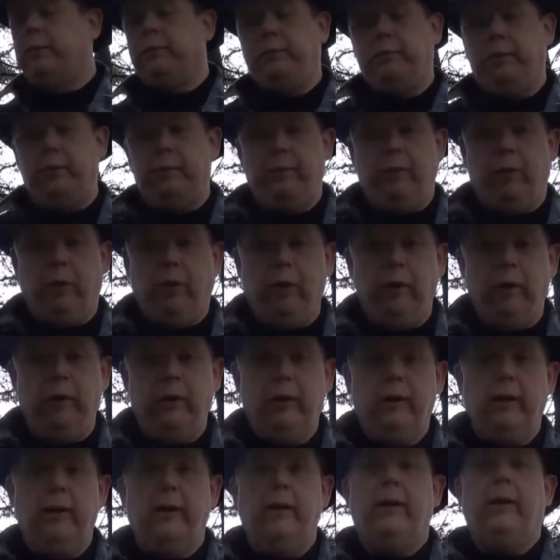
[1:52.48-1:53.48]
before.
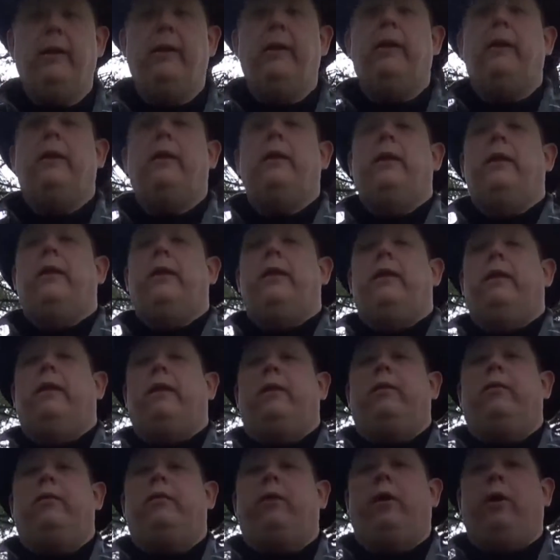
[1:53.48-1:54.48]

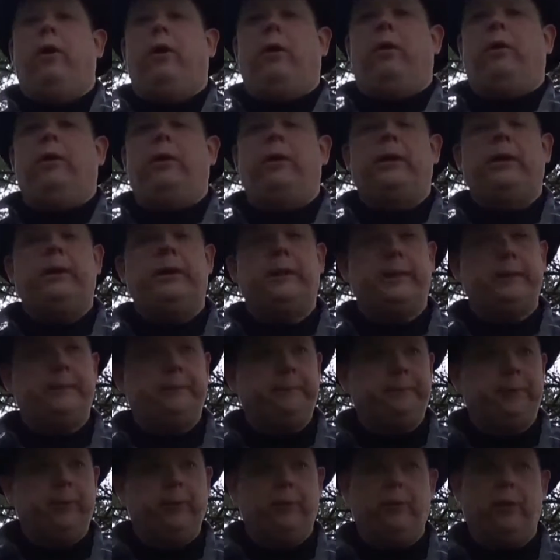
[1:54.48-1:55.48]
So
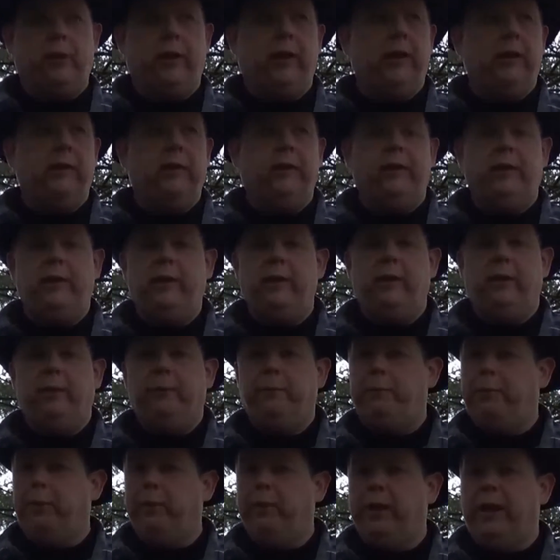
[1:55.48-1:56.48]
just gonna
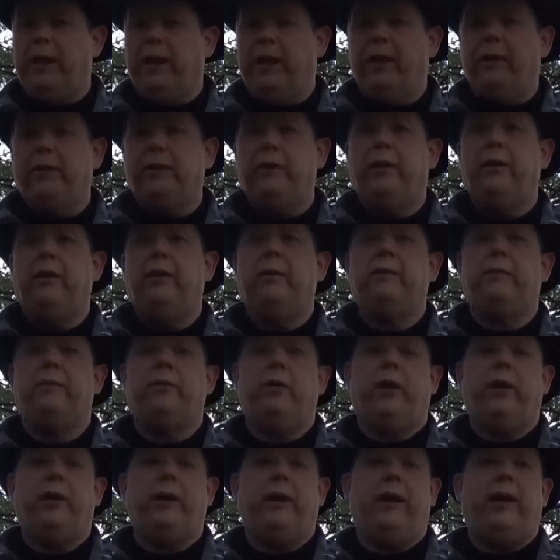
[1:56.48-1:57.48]
put that out there.
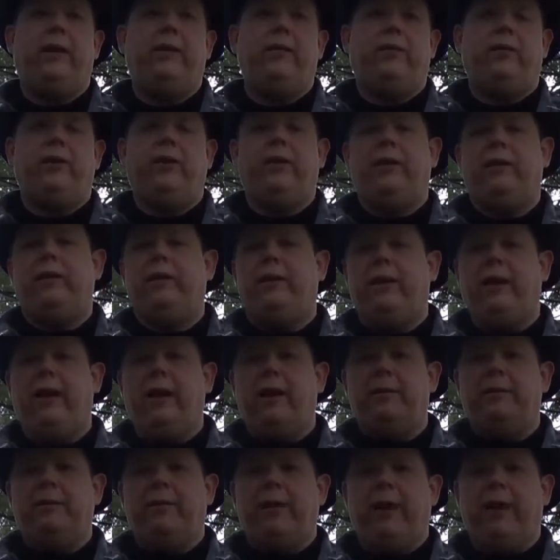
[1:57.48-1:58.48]
So I can't say that the
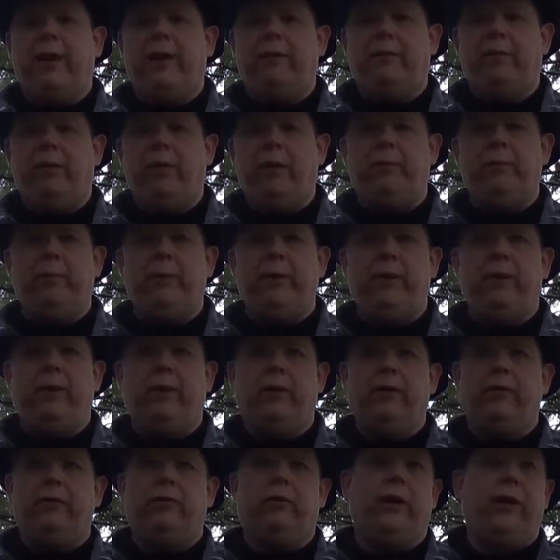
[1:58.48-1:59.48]
items I have with me
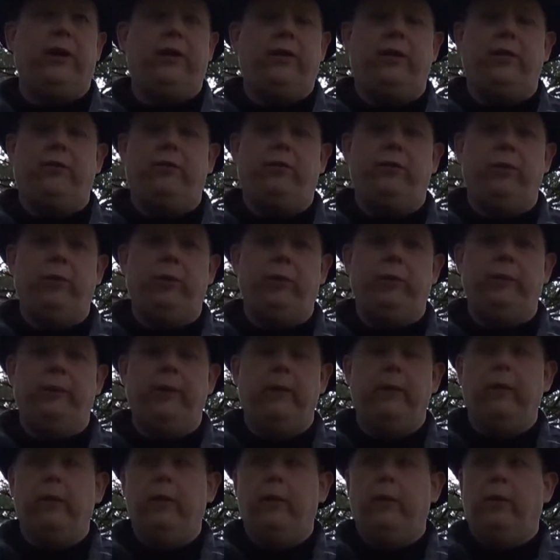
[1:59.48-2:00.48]
are tried and true
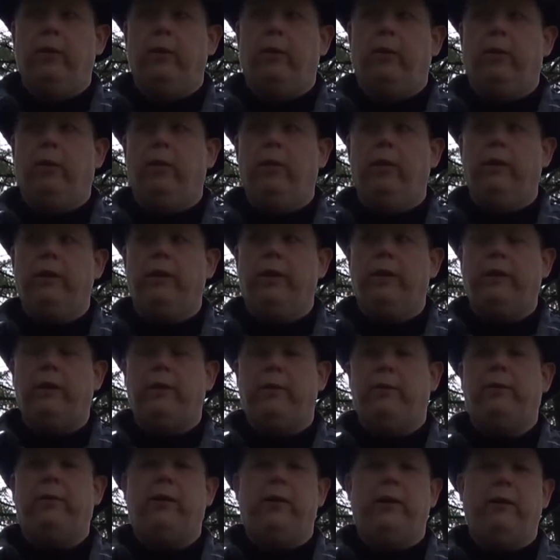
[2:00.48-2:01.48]
or that they
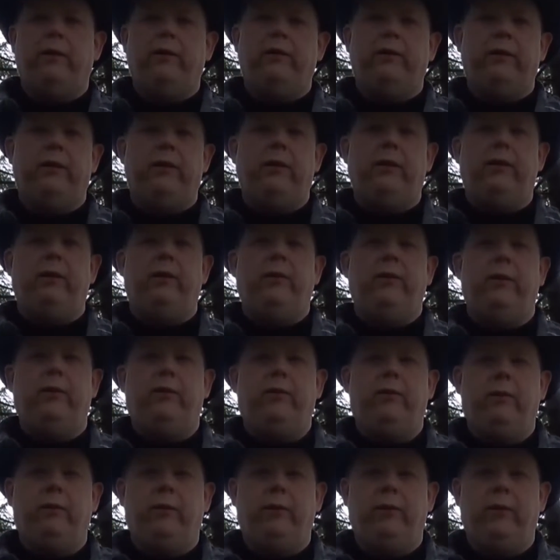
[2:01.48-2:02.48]
will guarantee you